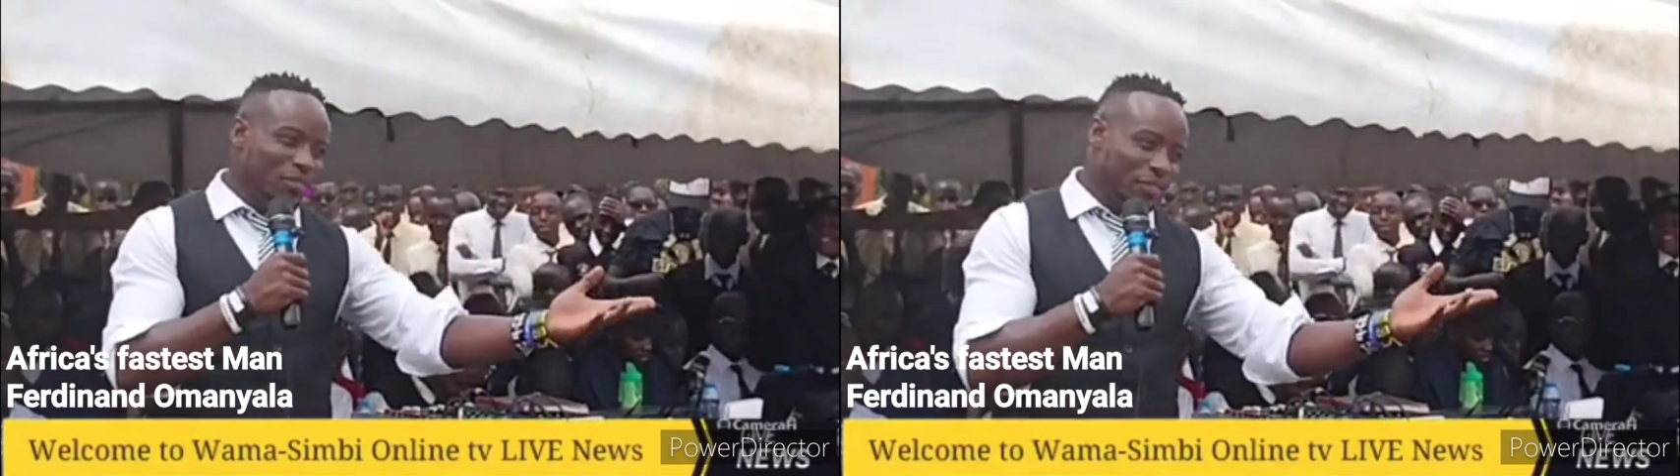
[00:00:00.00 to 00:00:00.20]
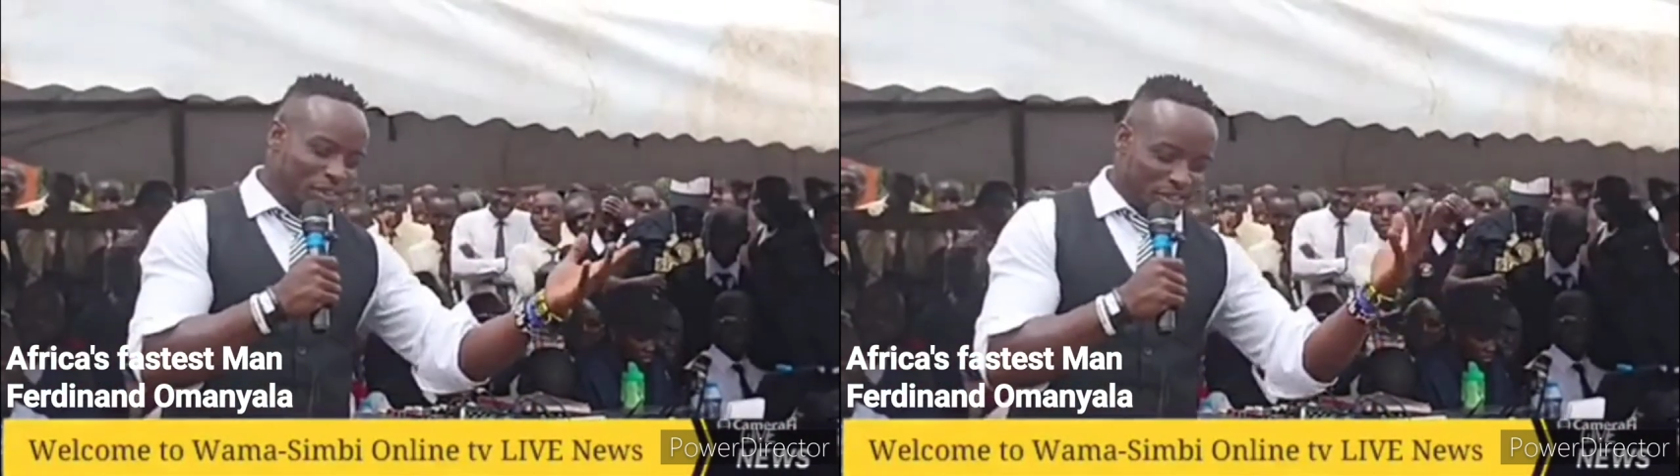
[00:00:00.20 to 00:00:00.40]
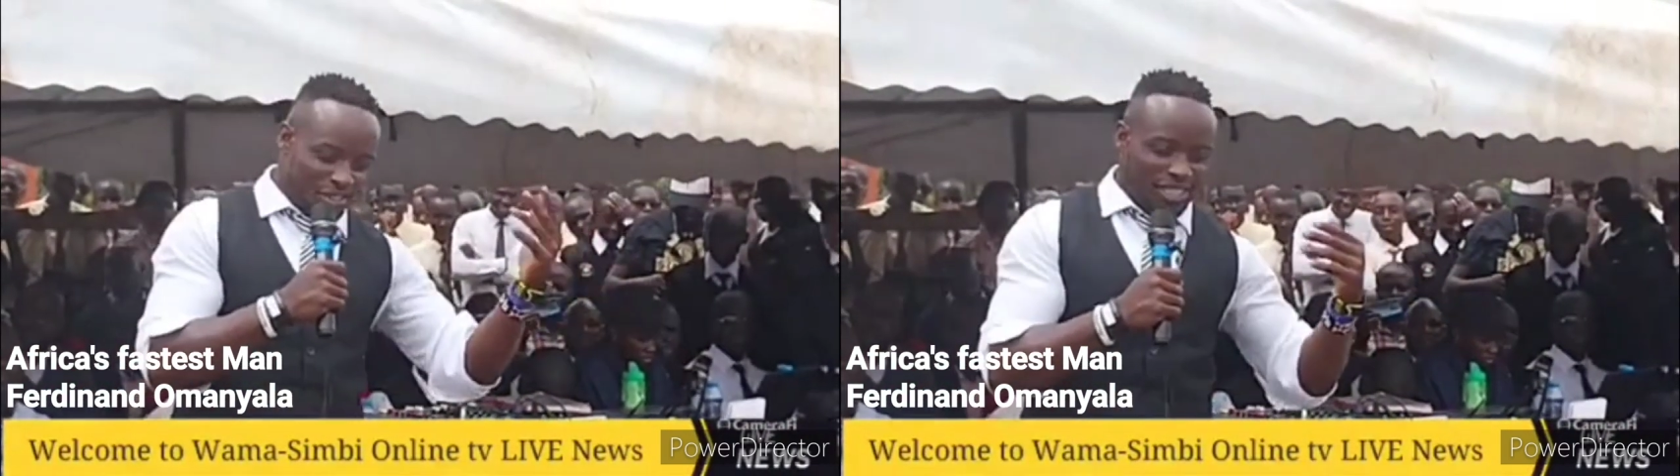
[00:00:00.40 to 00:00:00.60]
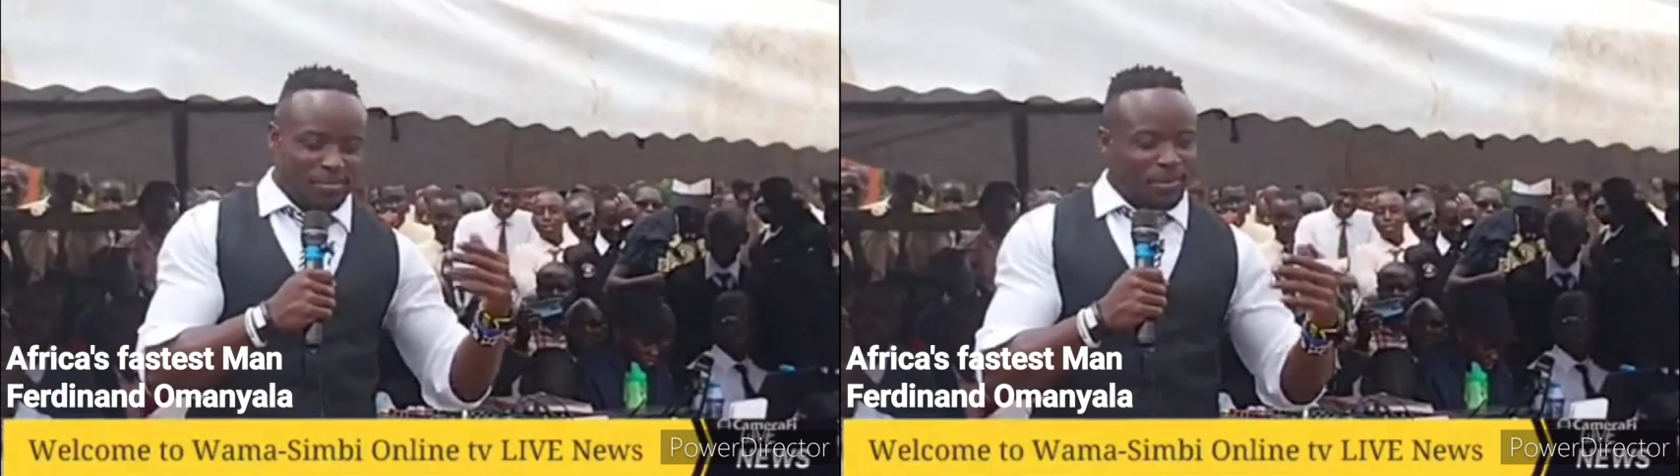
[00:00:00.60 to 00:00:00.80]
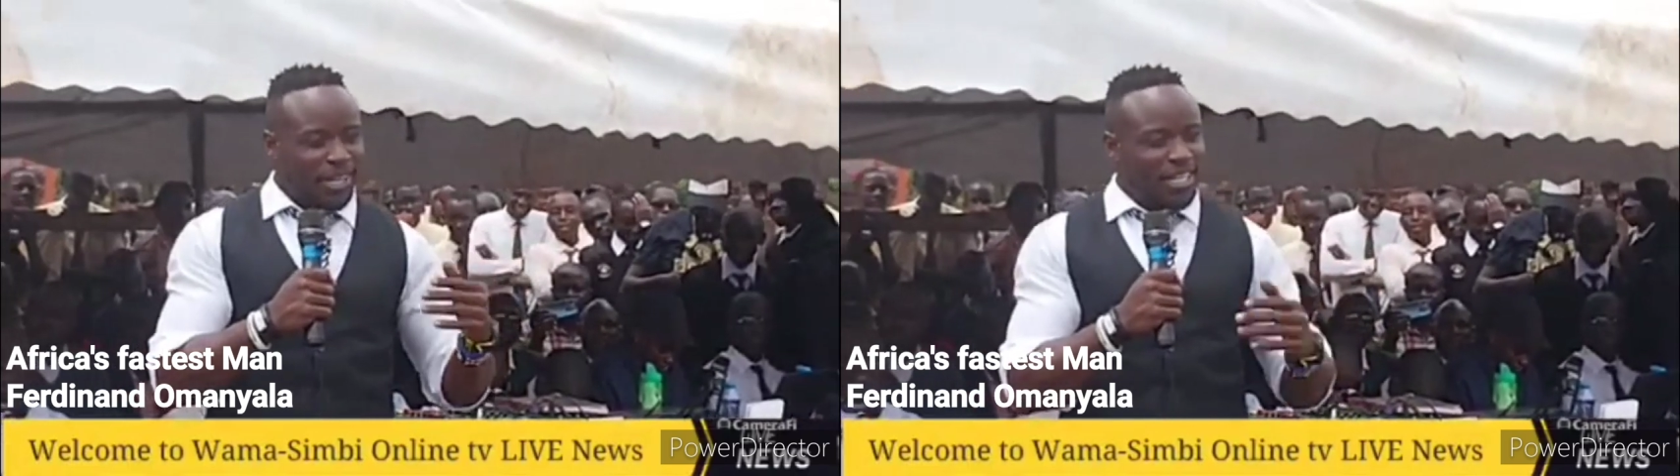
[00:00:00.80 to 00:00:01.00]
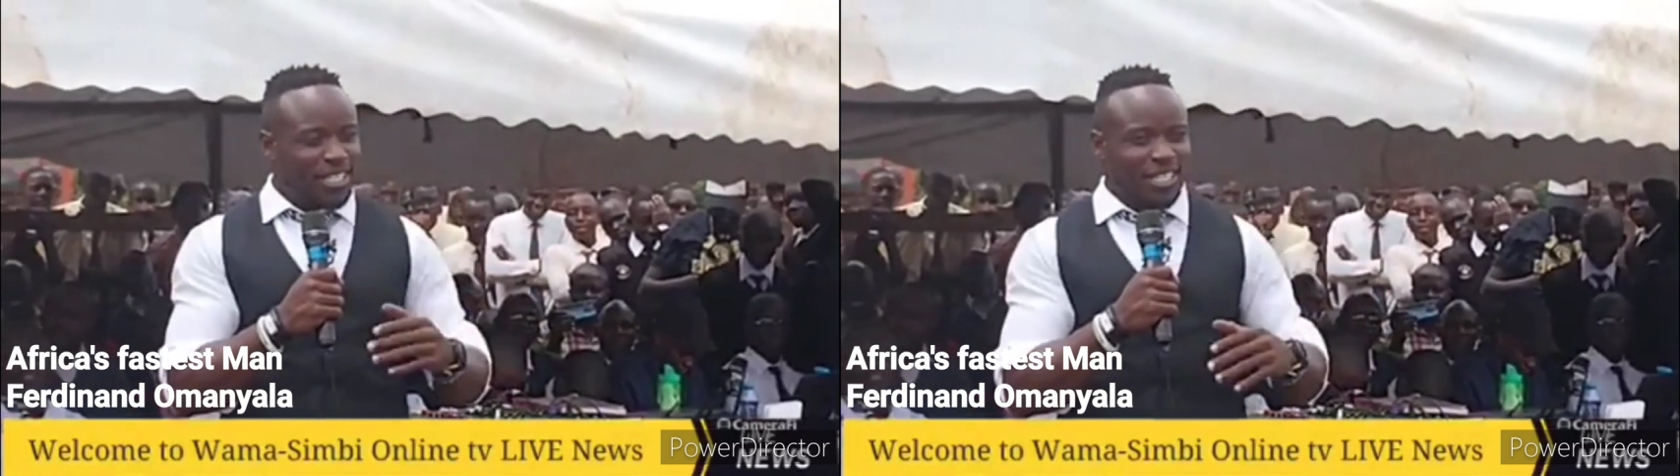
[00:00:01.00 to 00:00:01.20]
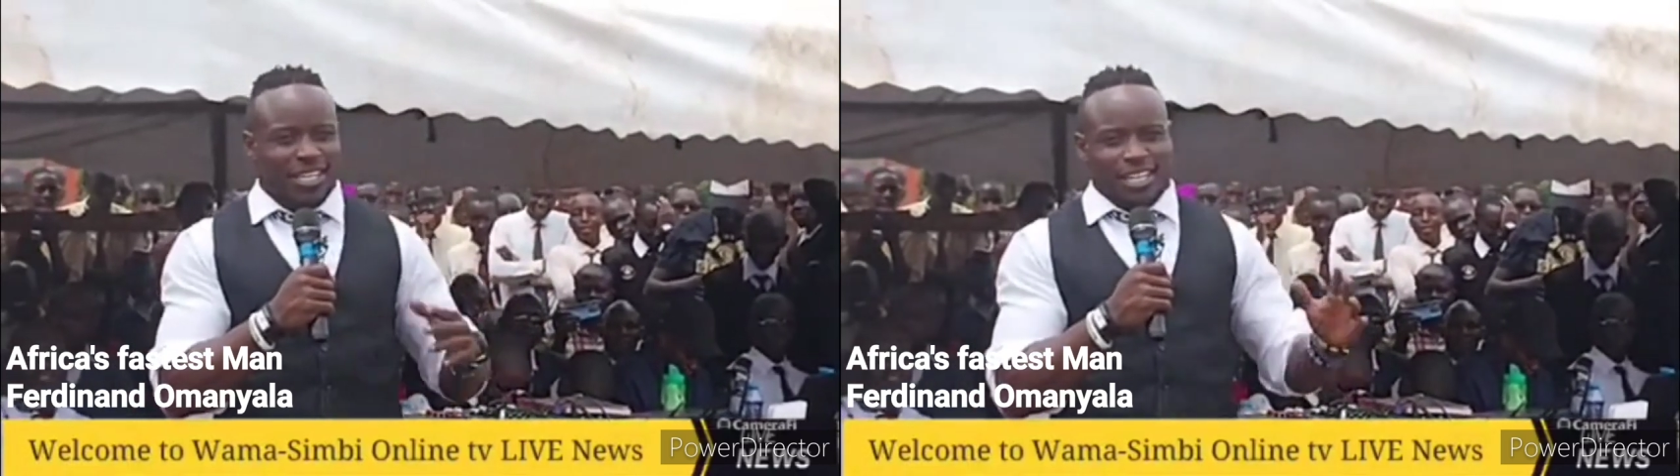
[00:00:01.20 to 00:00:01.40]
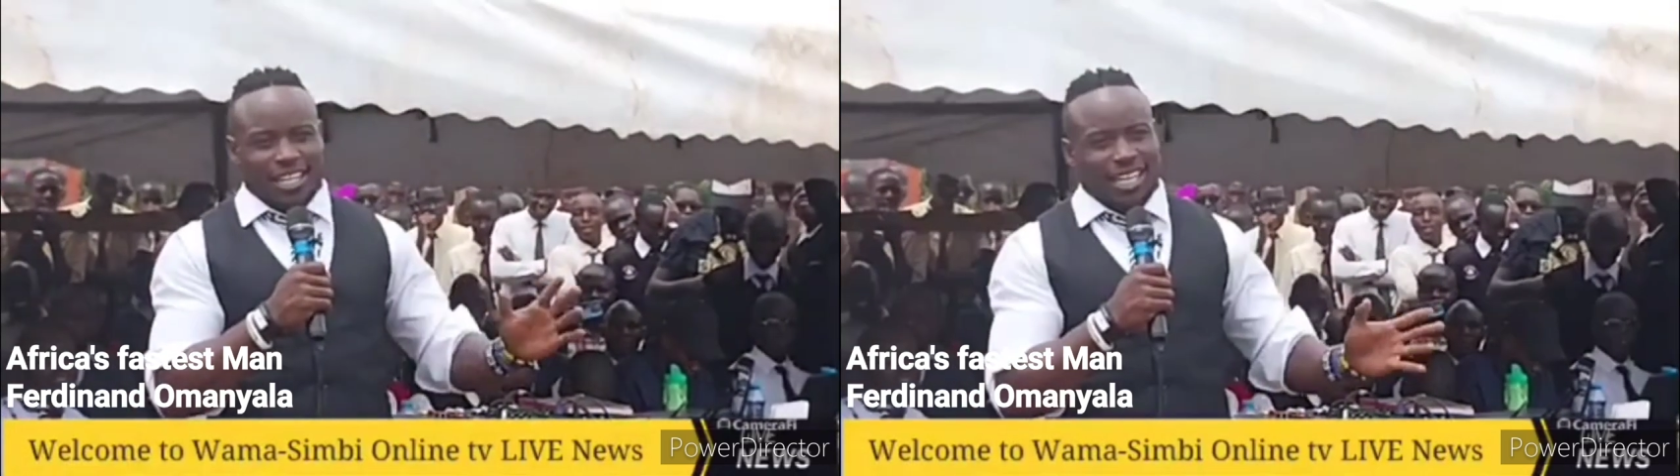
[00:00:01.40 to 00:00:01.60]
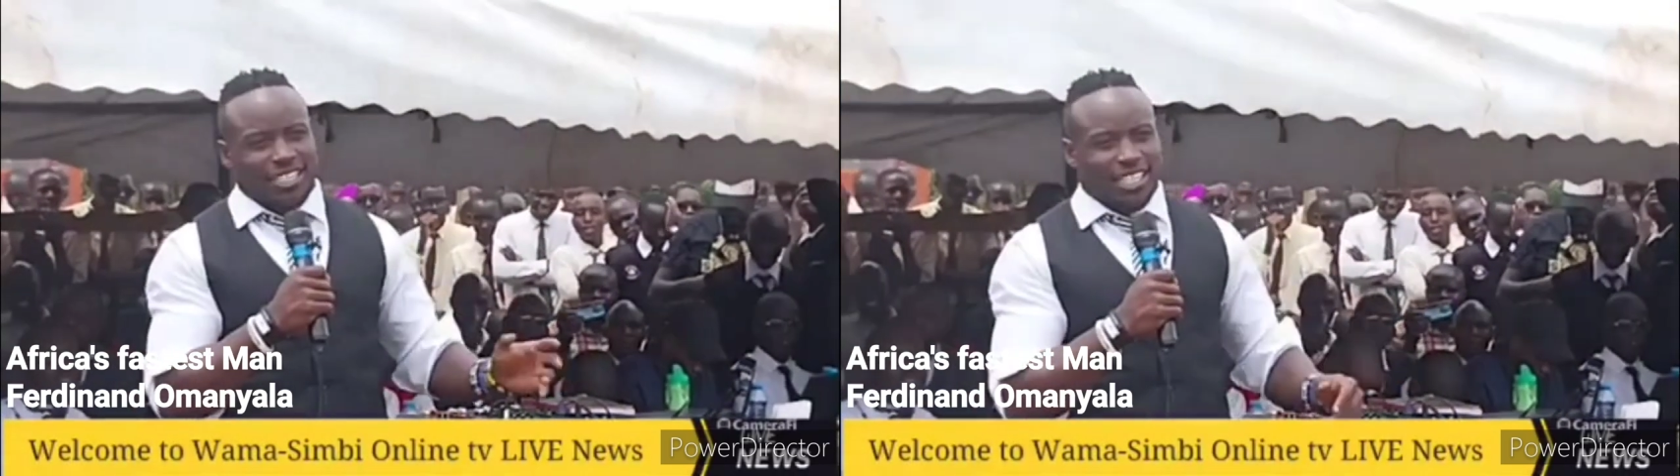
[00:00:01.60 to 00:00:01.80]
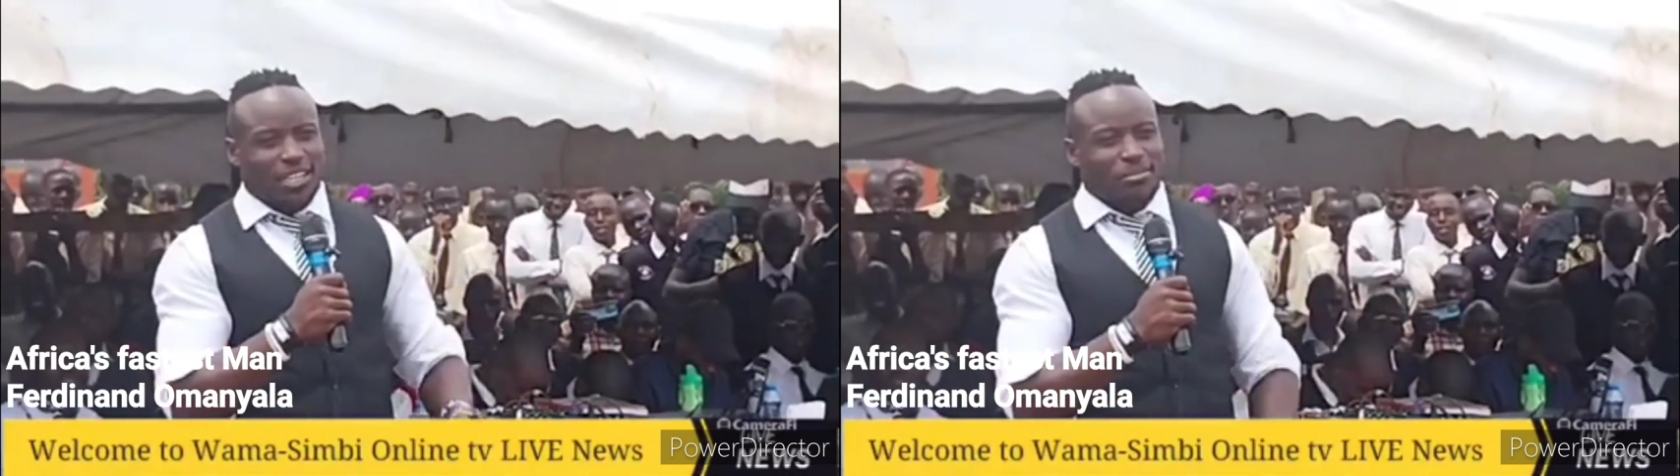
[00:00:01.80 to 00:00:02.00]
for the prayers at
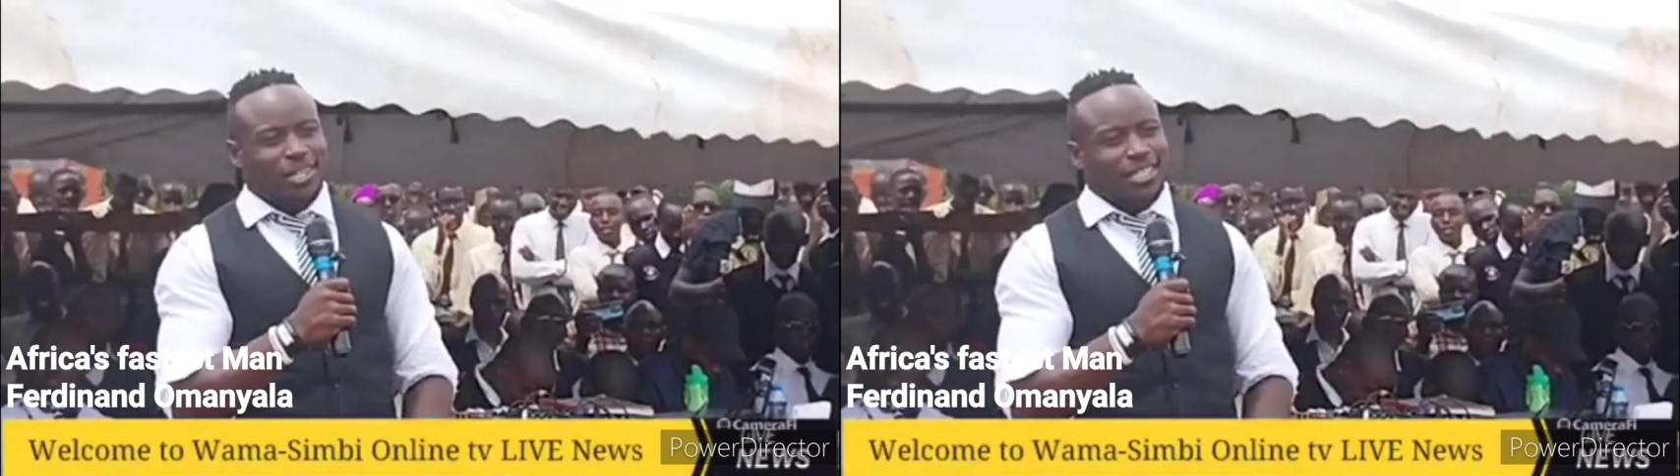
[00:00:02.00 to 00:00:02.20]
lunchtime,